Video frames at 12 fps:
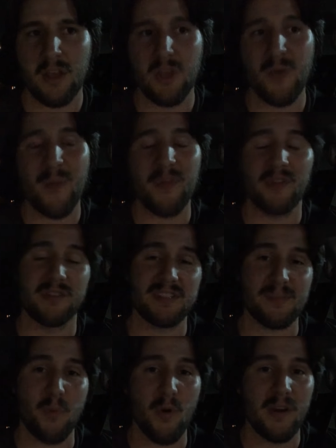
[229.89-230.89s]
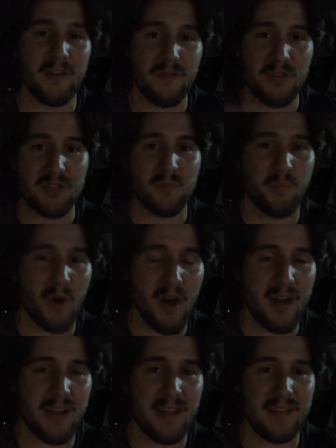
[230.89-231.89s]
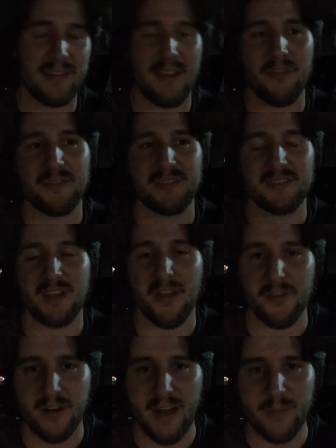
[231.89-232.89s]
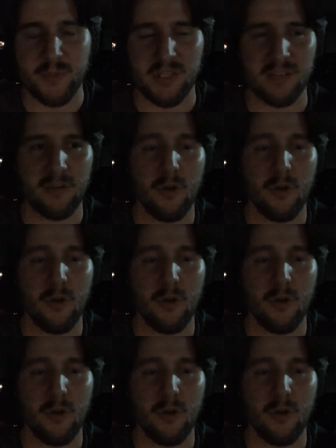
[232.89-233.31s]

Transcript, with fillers: You might be a little disappointed if you just bought it and now there's this other option.